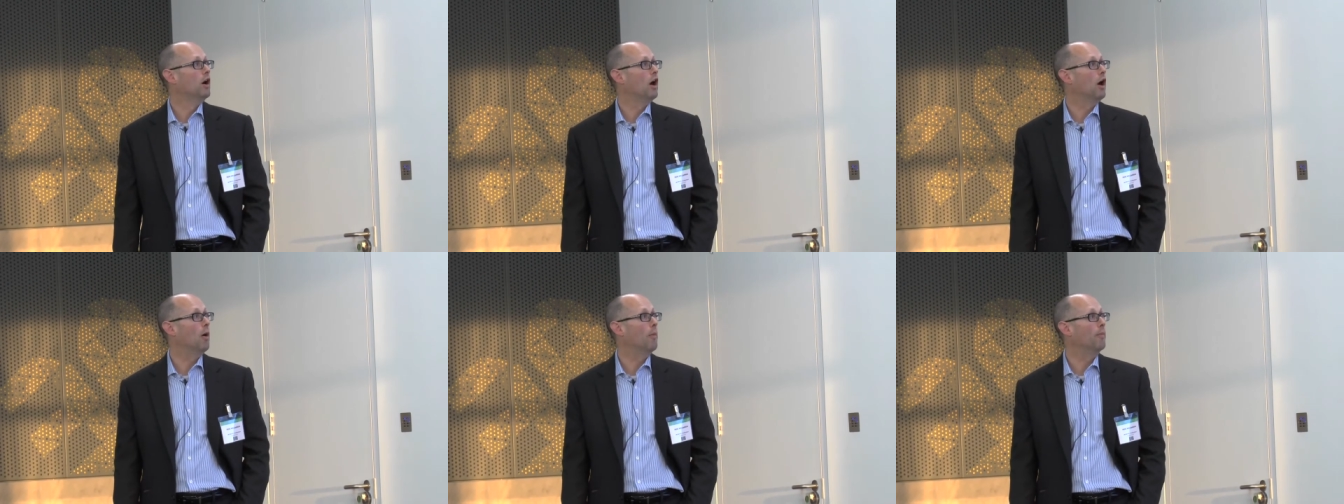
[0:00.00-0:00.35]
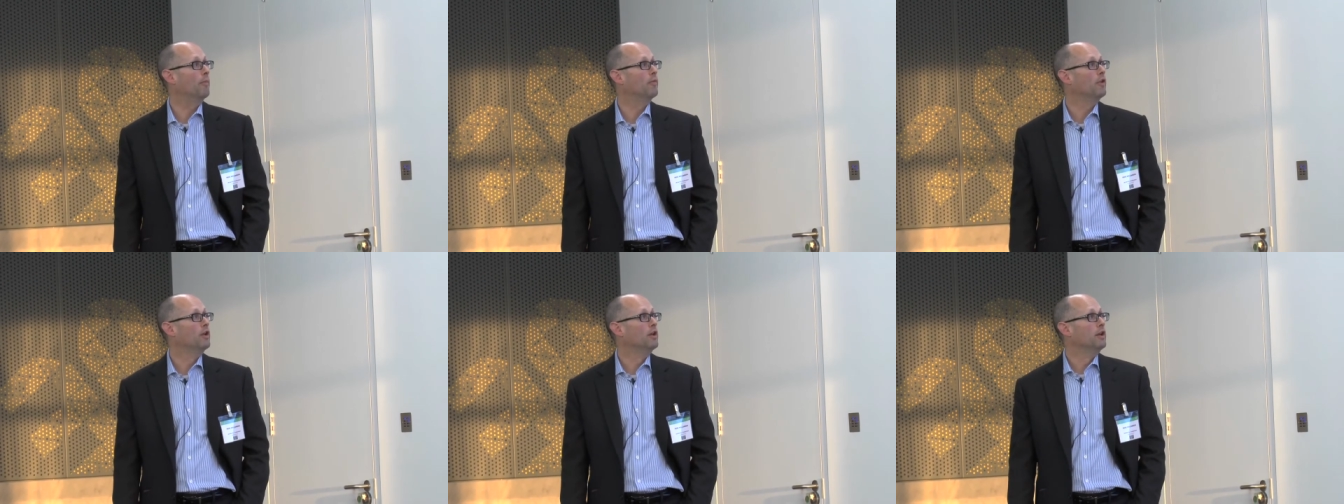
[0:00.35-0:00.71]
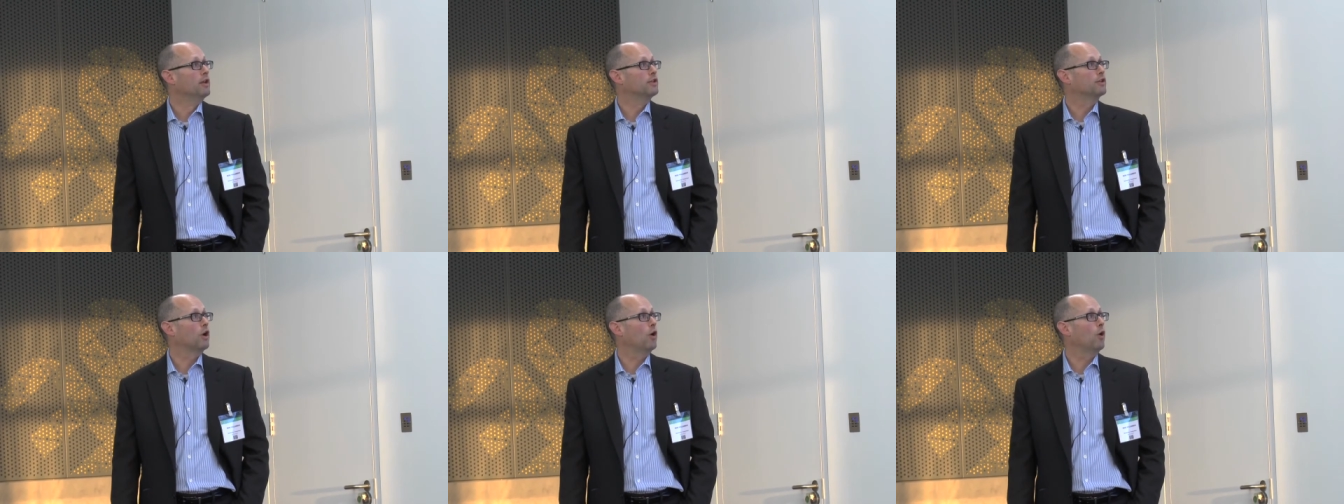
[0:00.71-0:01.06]
Um,
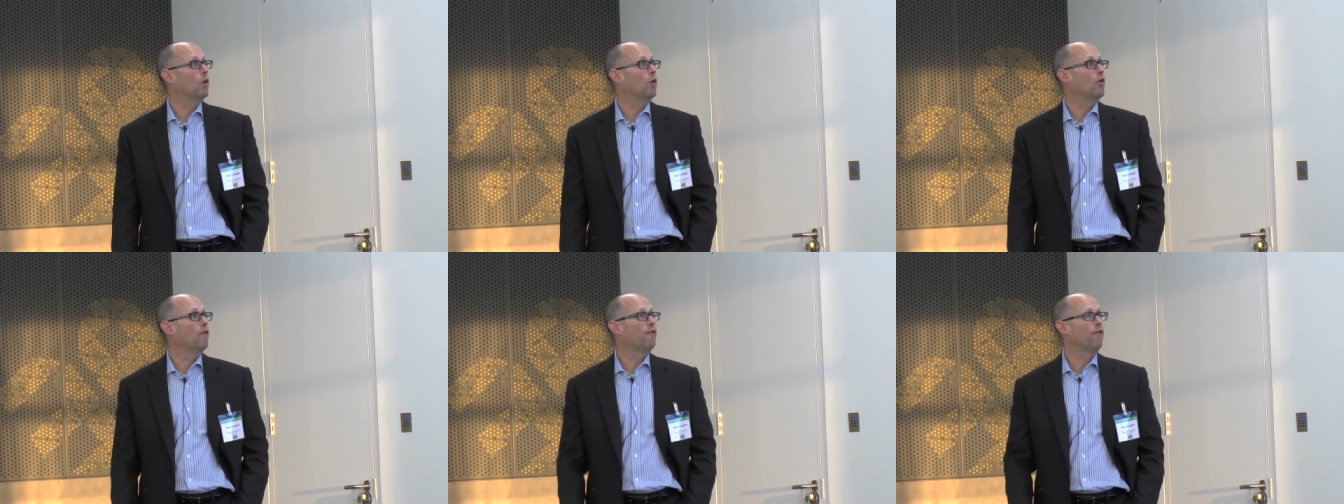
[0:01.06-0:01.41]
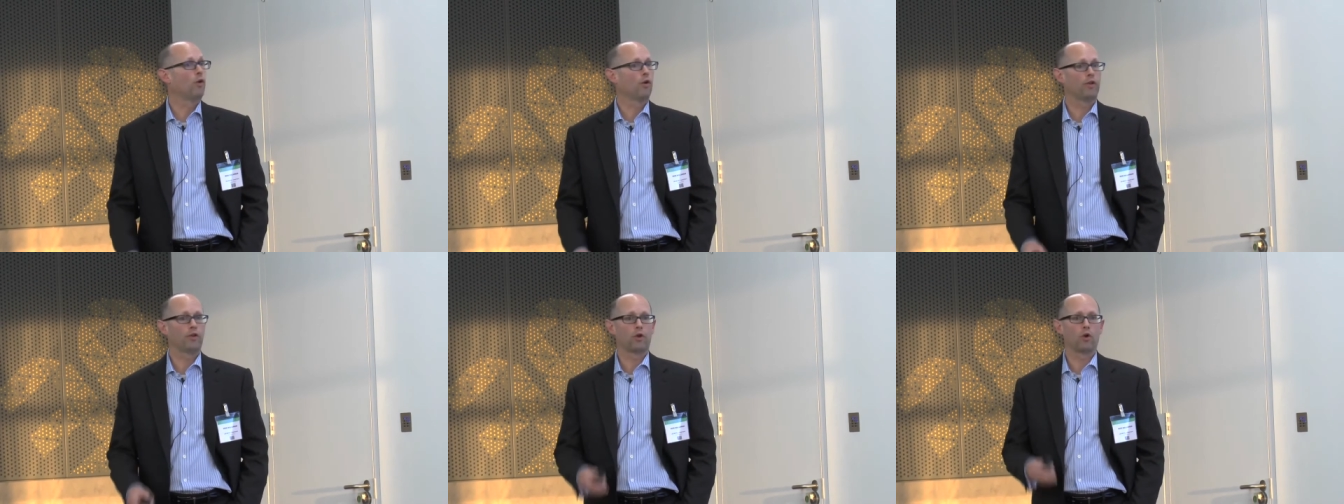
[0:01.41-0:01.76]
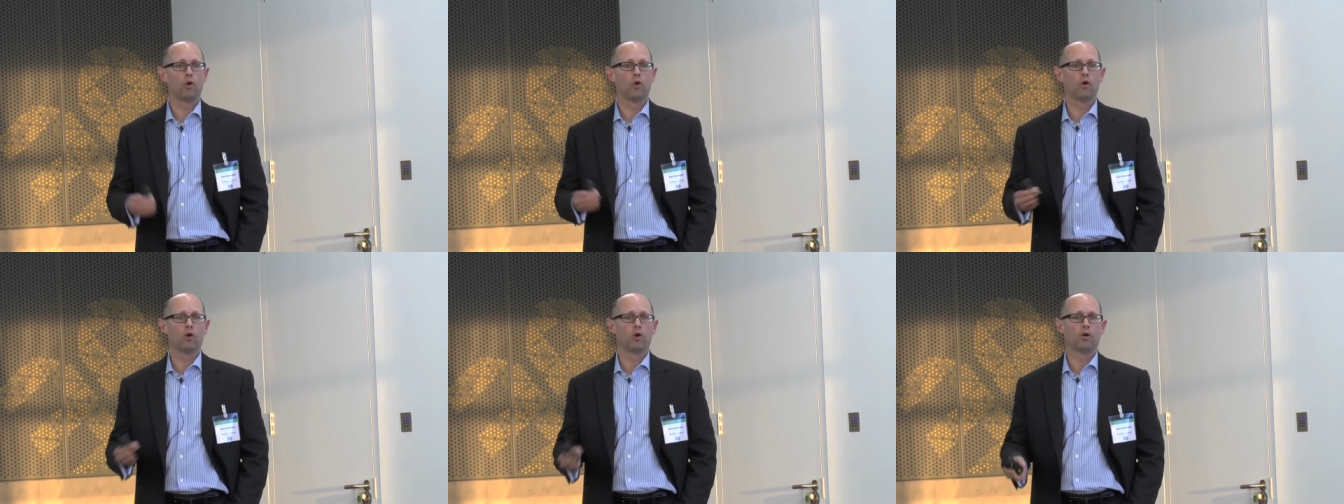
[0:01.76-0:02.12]
so for the
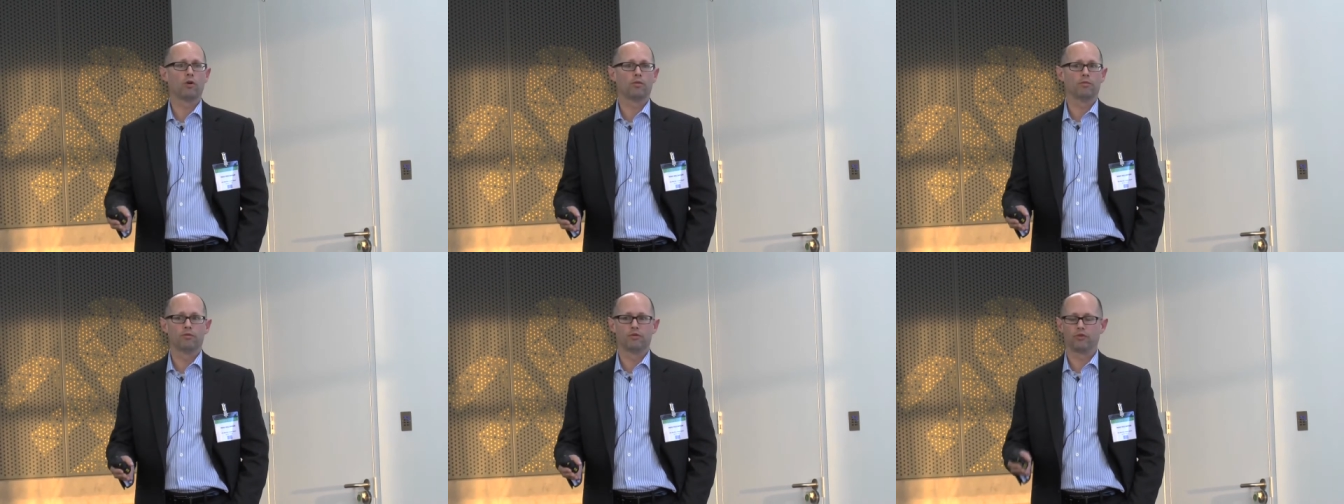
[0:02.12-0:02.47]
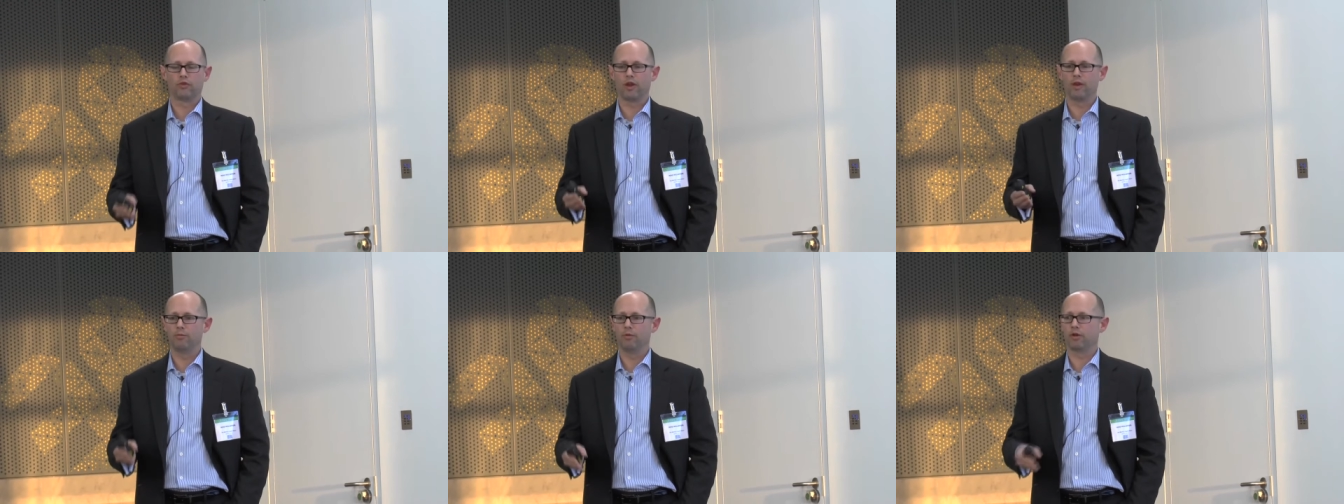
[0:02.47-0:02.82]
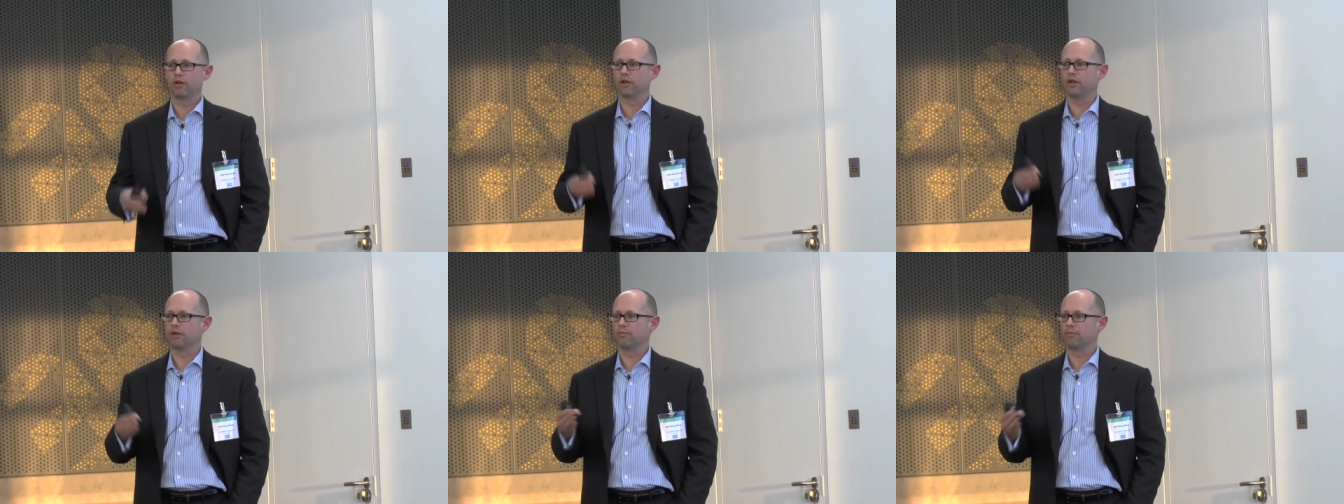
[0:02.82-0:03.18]
core trade
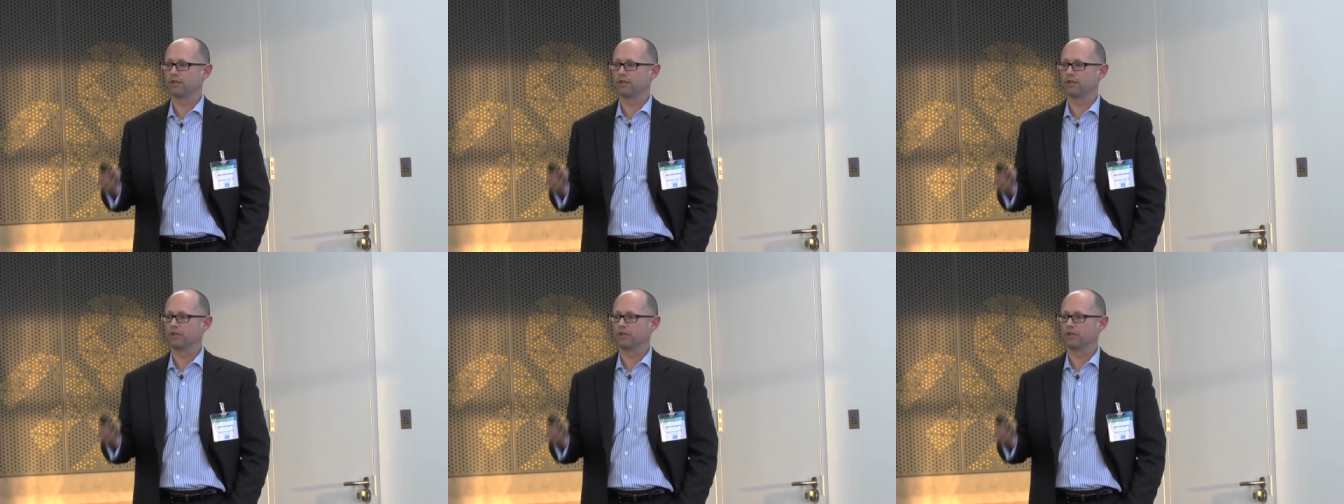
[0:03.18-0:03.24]
booking,